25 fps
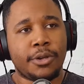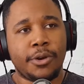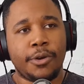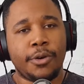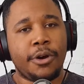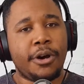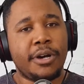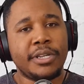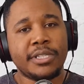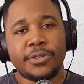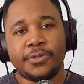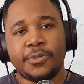
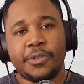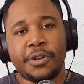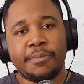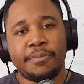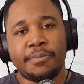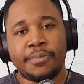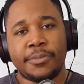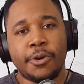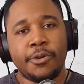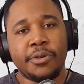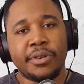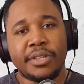answer
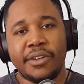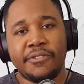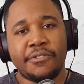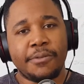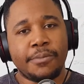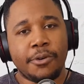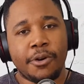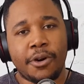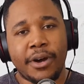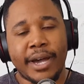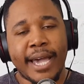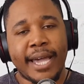him. Don't give him
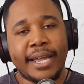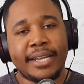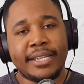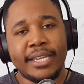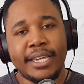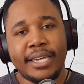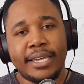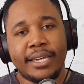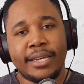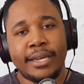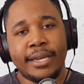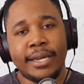your
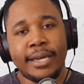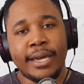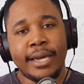ID.